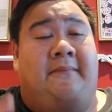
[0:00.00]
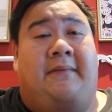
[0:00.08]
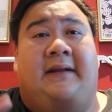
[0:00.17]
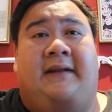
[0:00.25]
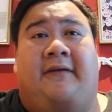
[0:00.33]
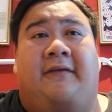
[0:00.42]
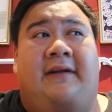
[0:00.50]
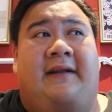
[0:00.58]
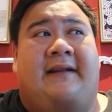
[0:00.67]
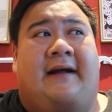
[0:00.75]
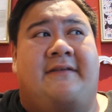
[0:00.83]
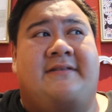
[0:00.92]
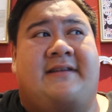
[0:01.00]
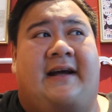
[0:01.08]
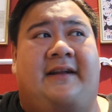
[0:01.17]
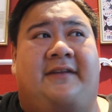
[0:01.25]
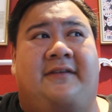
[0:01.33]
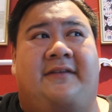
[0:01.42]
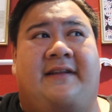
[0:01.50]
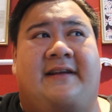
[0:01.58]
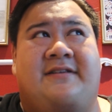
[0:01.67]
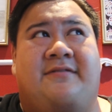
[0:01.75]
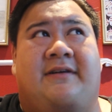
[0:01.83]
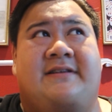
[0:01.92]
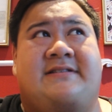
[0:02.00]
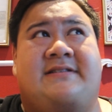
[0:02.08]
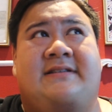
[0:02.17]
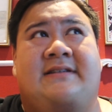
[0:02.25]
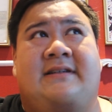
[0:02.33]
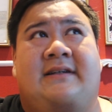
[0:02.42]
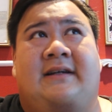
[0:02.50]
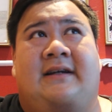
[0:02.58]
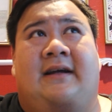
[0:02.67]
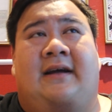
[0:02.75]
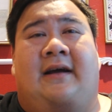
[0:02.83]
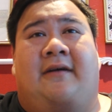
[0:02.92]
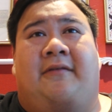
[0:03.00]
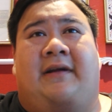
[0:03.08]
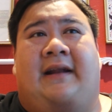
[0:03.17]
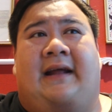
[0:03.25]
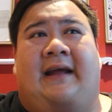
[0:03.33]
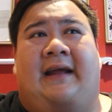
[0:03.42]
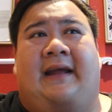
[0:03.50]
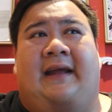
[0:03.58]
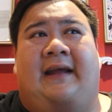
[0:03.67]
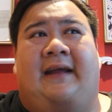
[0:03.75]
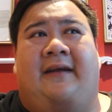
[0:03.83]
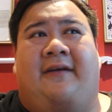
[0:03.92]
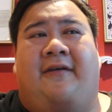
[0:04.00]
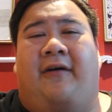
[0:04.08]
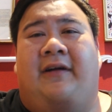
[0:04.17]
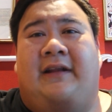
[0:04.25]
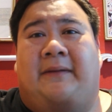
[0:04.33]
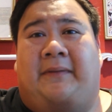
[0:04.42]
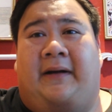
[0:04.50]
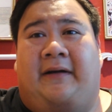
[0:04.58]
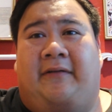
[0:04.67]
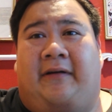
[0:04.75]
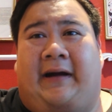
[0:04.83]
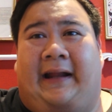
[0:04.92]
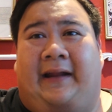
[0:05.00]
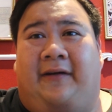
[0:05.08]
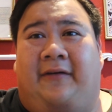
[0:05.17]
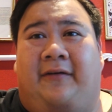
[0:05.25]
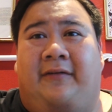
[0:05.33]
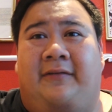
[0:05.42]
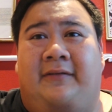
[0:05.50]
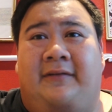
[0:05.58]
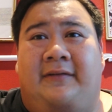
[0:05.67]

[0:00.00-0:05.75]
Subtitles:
But the only downside to this was when I called up a while ago,